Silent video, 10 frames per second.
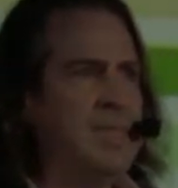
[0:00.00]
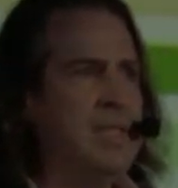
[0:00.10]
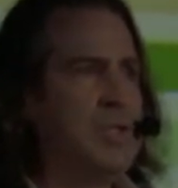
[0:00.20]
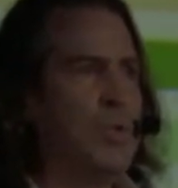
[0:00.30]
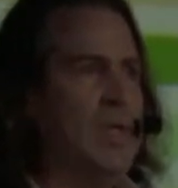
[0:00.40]

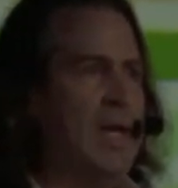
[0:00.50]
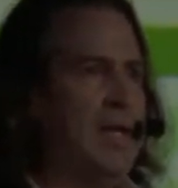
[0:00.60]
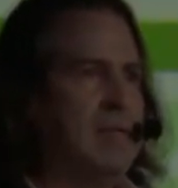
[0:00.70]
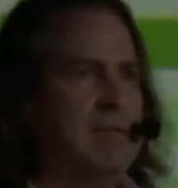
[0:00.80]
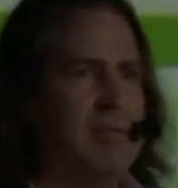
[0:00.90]
And so we
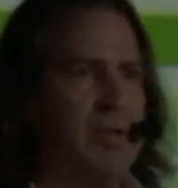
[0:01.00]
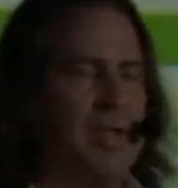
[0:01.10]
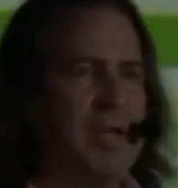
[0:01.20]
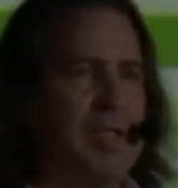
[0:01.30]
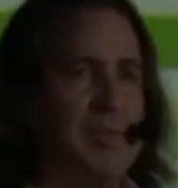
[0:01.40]
had a
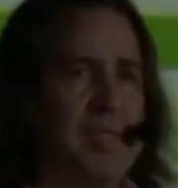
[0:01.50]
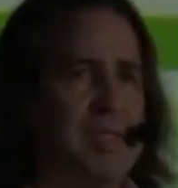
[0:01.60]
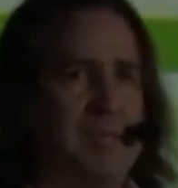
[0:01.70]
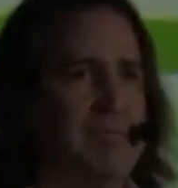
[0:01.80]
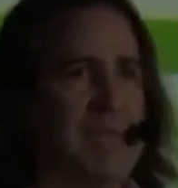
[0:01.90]
learning management
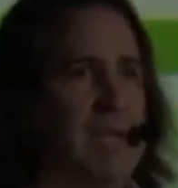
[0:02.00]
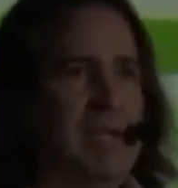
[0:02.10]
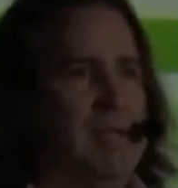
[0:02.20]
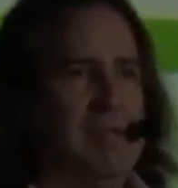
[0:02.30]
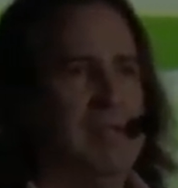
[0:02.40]
system
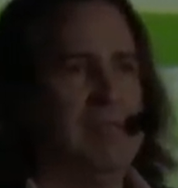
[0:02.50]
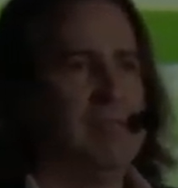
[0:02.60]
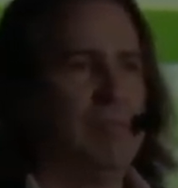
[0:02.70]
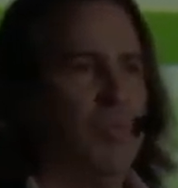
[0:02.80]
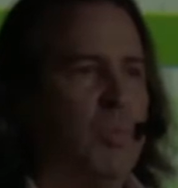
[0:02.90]
that
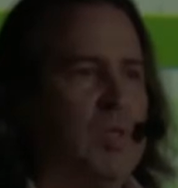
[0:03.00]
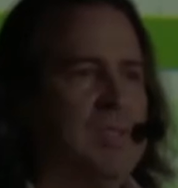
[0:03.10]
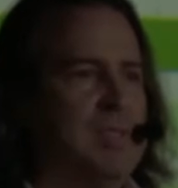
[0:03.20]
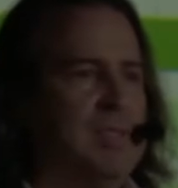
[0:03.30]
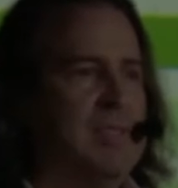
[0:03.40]

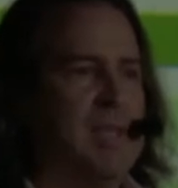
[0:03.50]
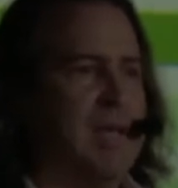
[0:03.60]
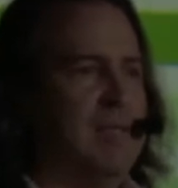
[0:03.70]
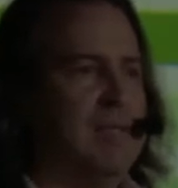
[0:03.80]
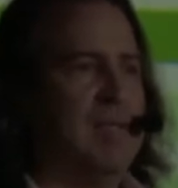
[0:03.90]
wasn't
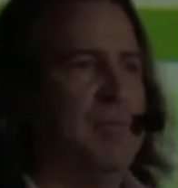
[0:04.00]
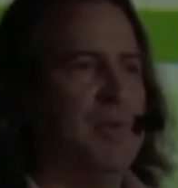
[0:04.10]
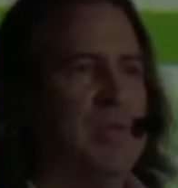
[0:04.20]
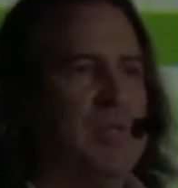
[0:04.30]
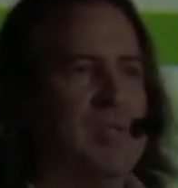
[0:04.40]
designed to help
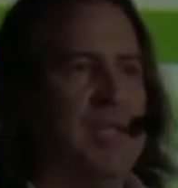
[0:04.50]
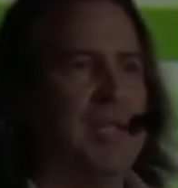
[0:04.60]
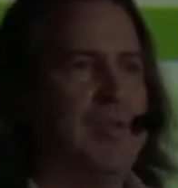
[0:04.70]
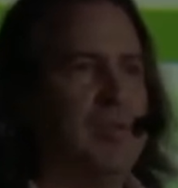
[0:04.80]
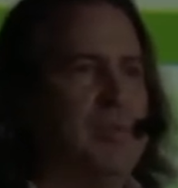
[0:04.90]
you
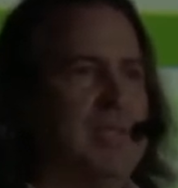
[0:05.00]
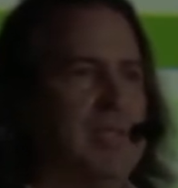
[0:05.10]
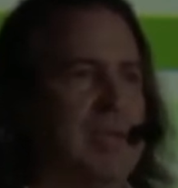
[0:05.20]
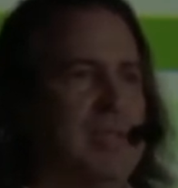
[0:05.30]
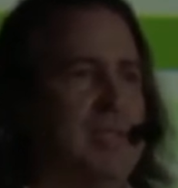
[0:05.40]
understand how you're being
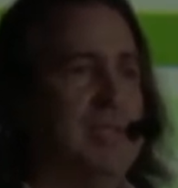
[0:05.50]
graded.